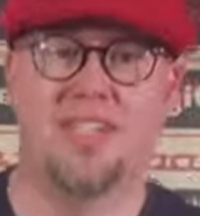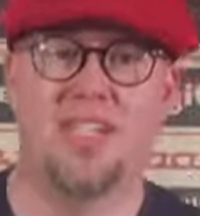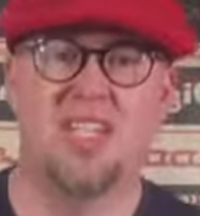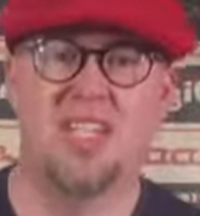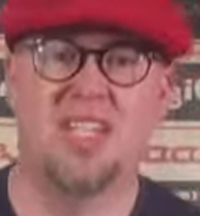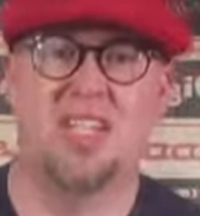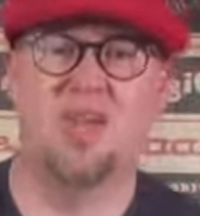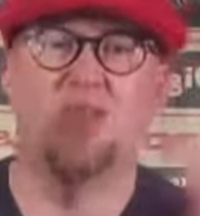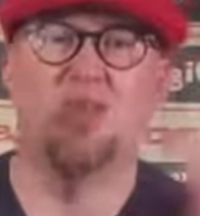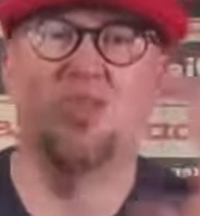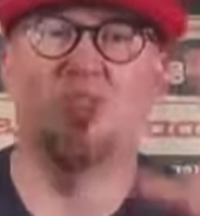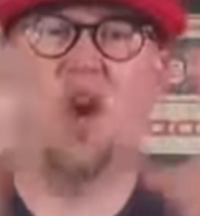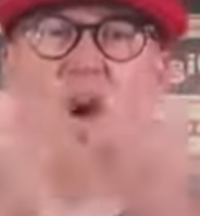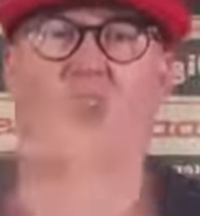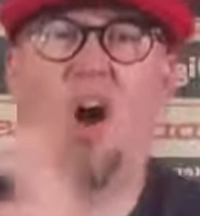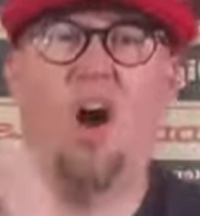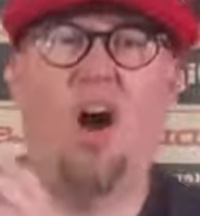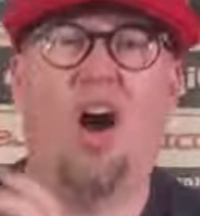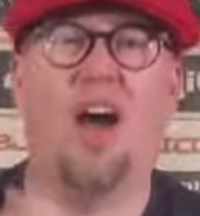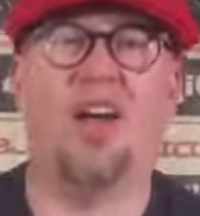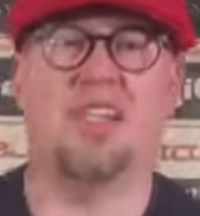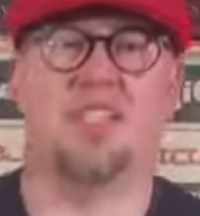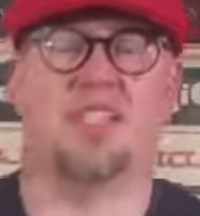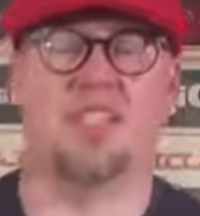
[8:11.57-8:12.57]
It was
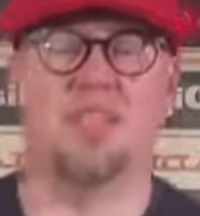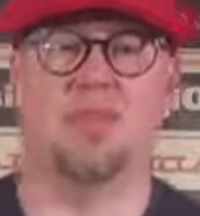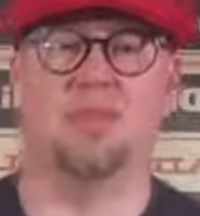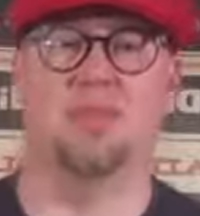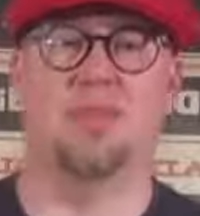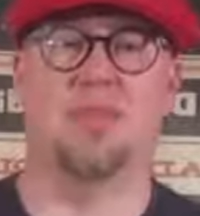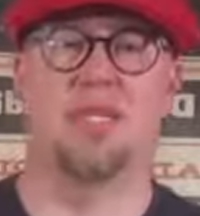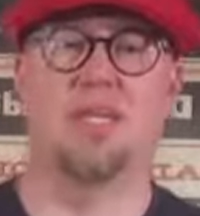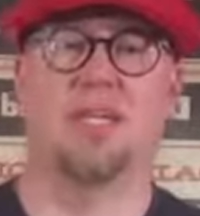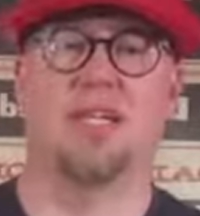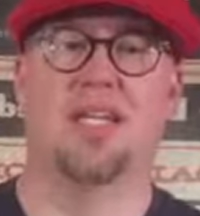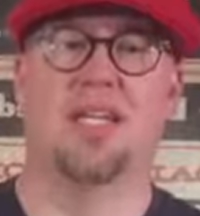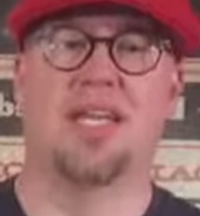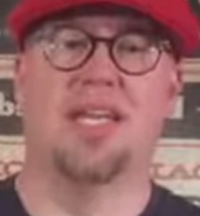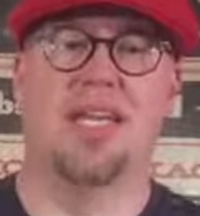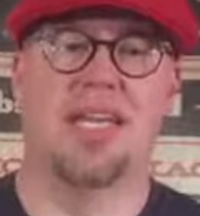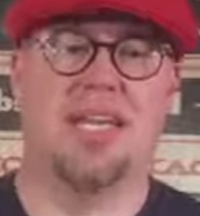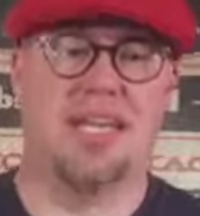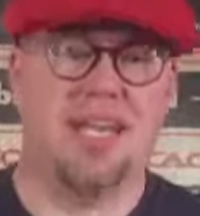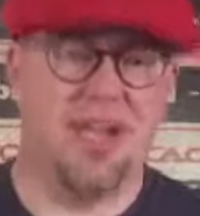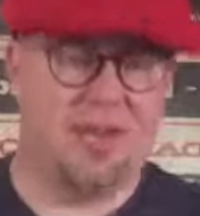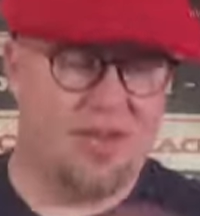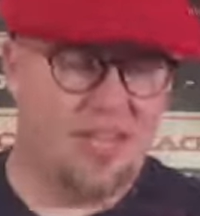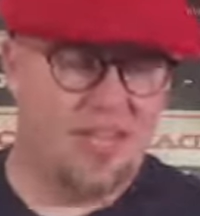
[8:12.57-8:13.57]
awesome. He
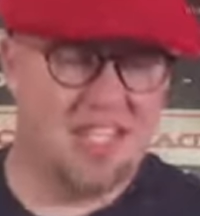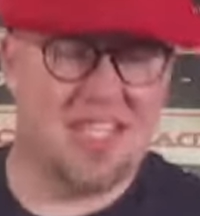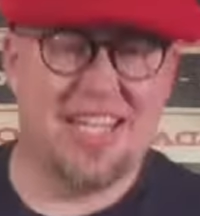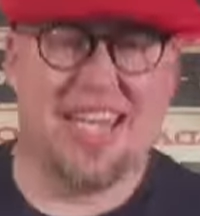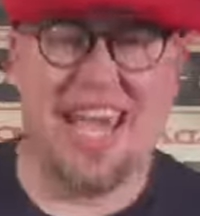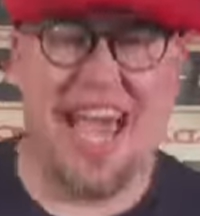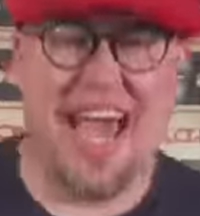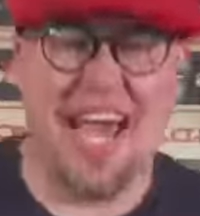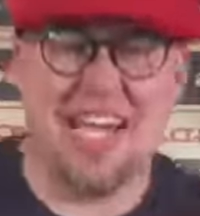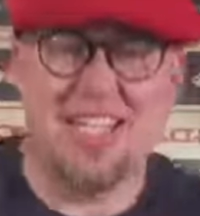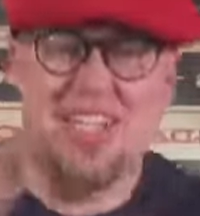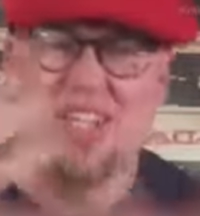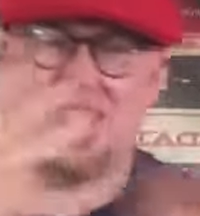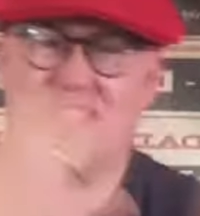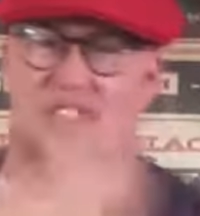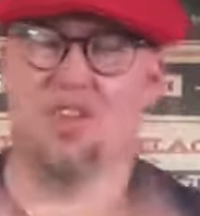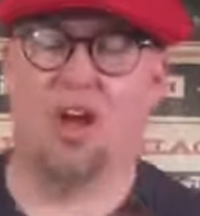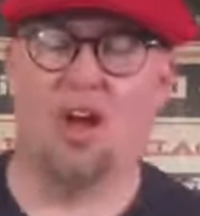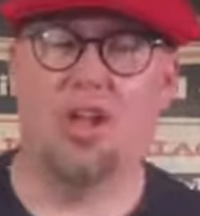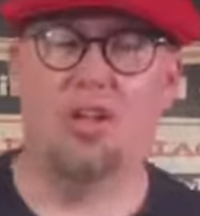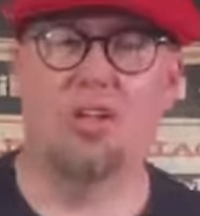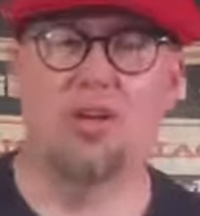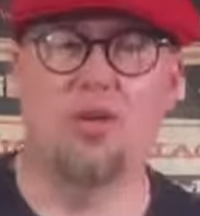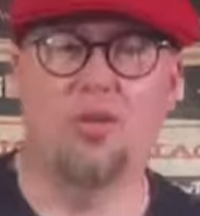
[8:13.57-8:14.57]
carries gadgets
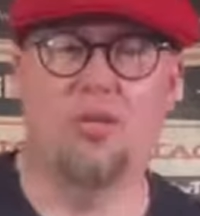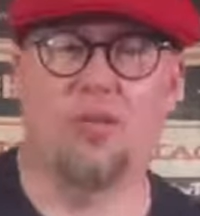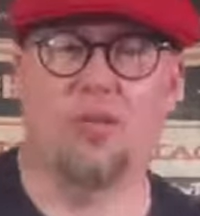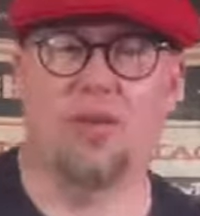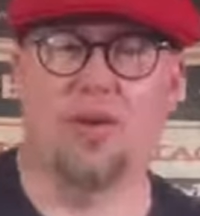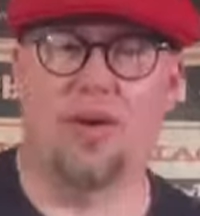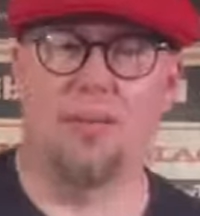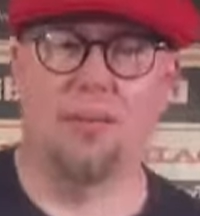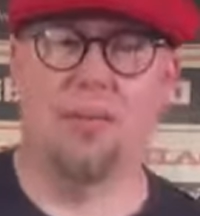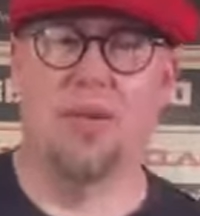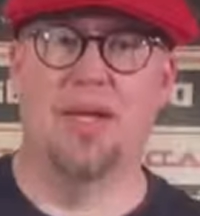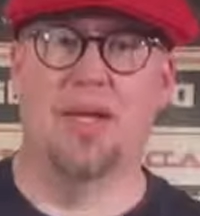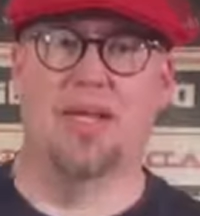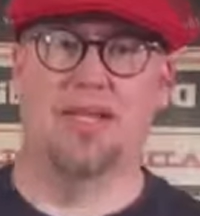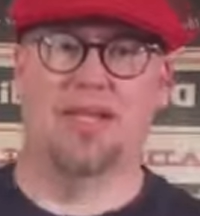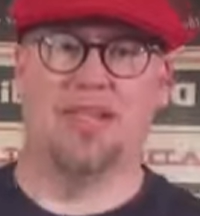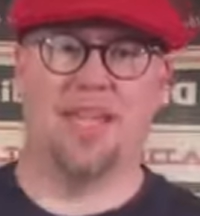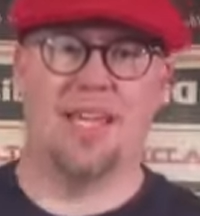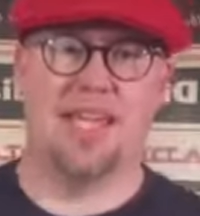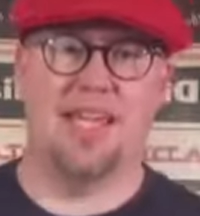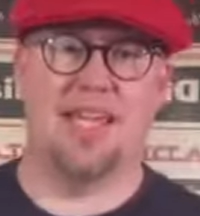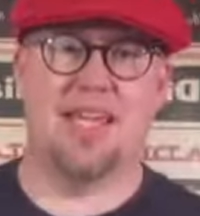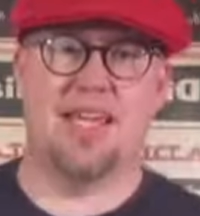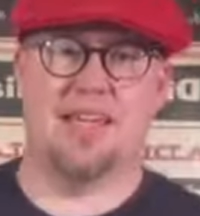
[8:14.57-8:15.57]
all over him that
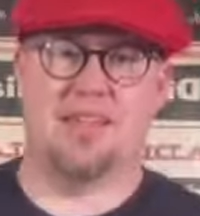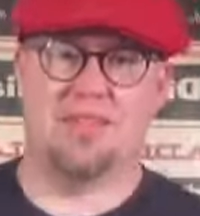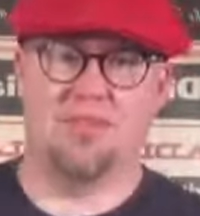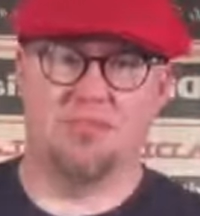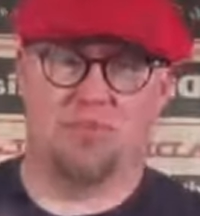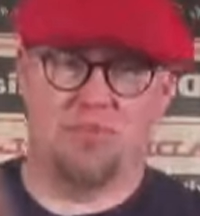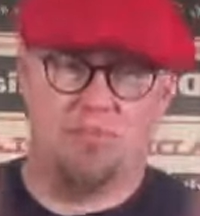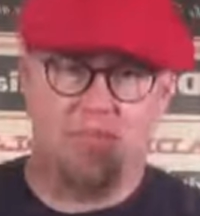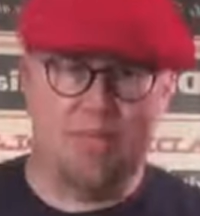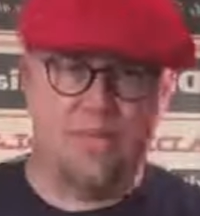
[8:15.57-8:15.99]
he can,